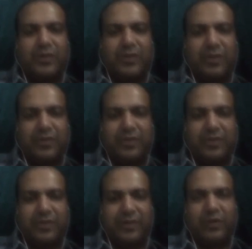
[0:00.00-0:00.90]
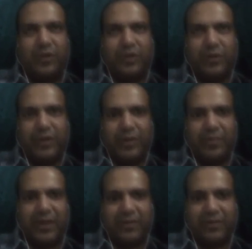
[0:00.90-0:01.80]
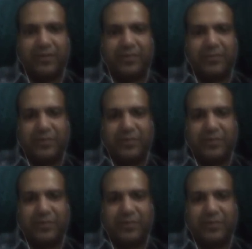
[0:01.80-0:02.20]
in order to get better